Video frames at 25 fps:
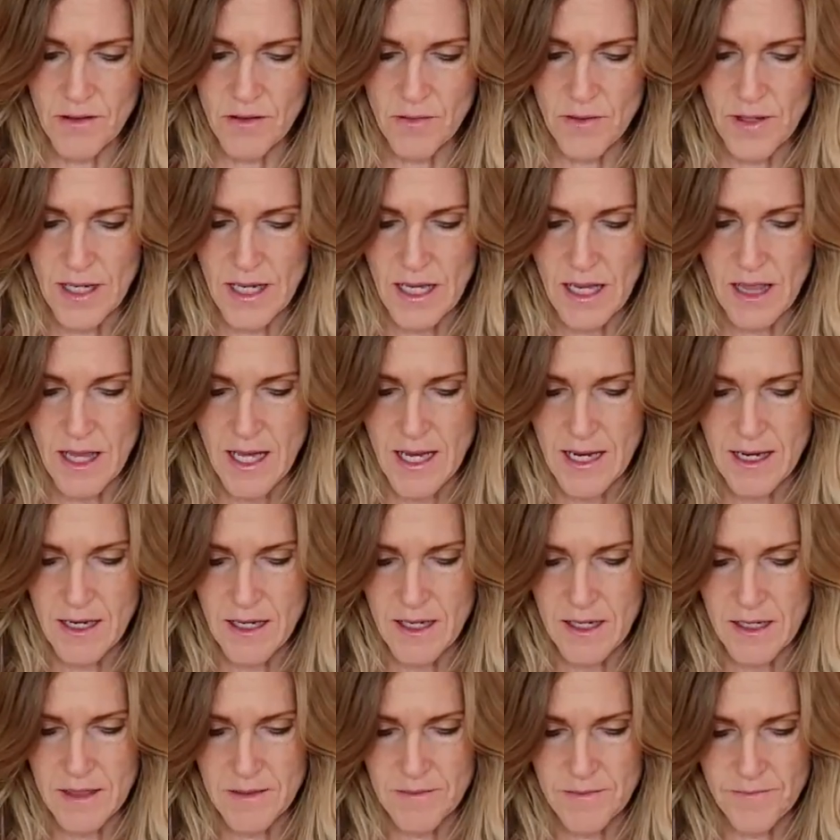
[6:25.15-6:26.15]
the way I
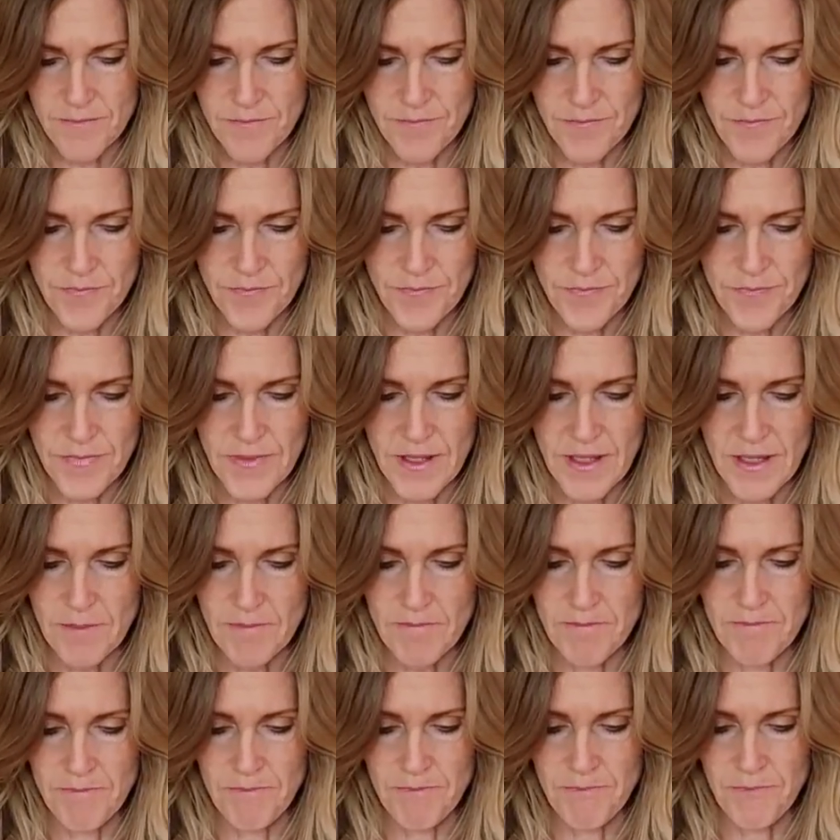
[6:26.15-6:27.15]
like it.
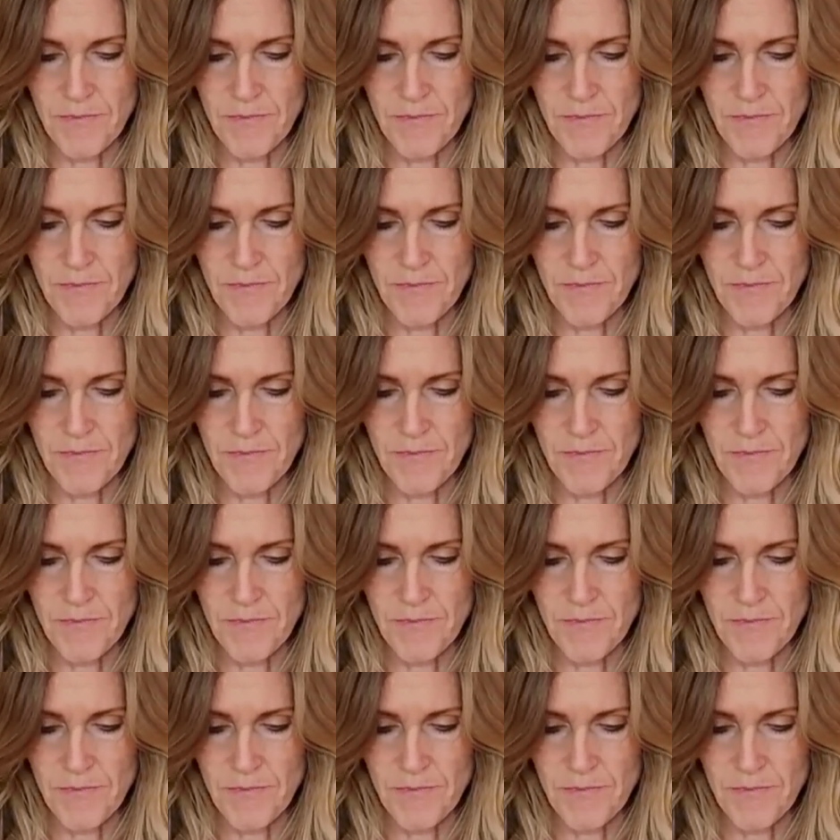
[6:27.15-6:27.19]
Yep.